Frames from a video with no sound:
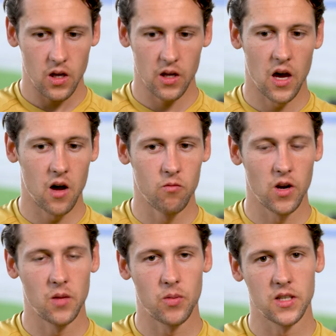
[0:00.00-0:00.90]
yeah, I'm
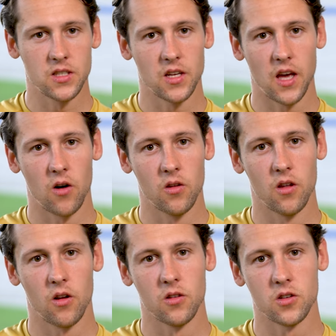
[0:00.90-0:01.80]
really pleased to get
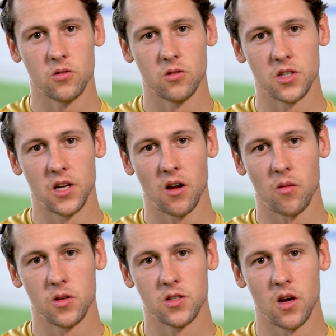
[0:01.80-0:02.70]
on the score sheet a
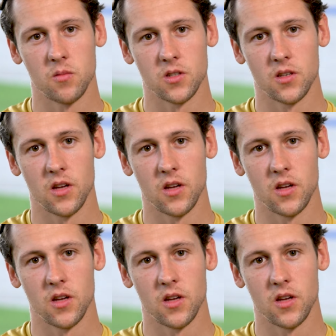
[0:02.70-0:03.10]
couple of times. And